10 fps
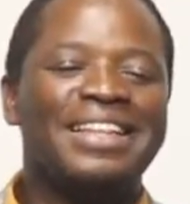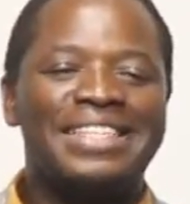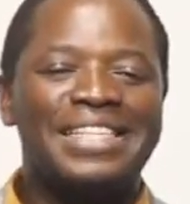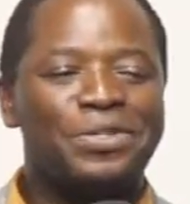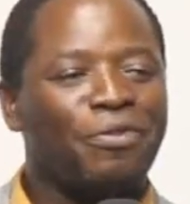in the
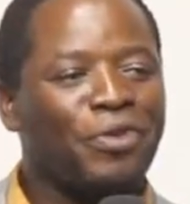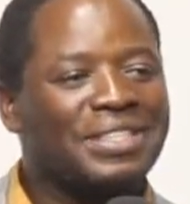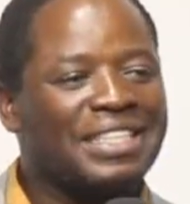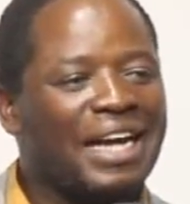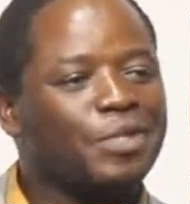season of your
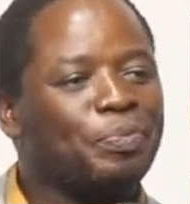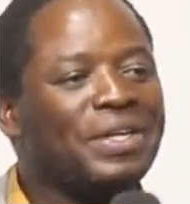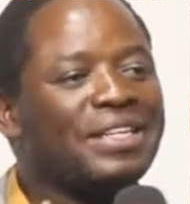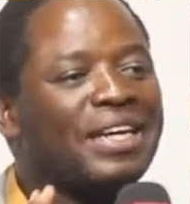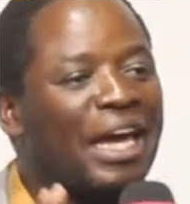trials,
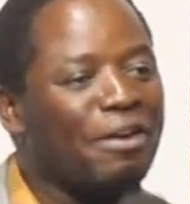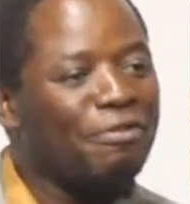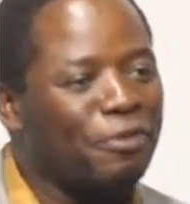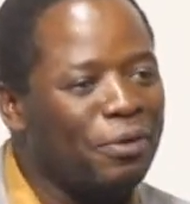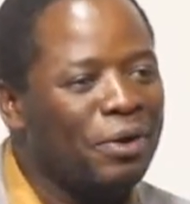be
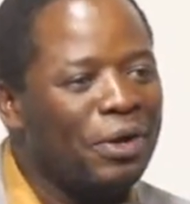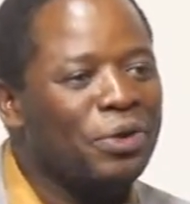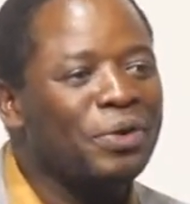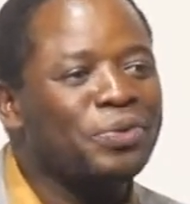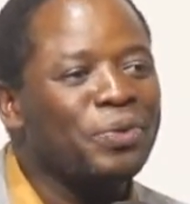careful
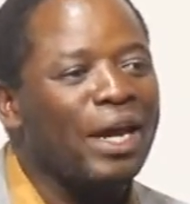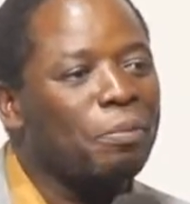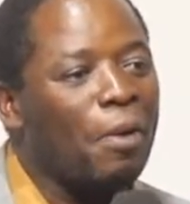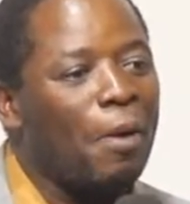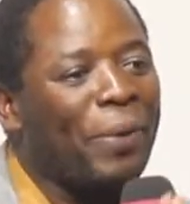not to
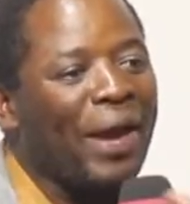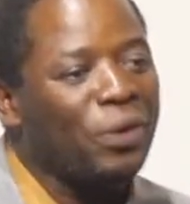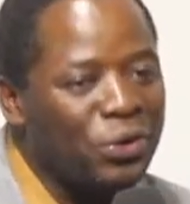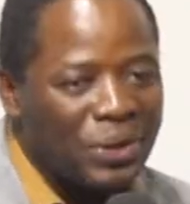add more pain on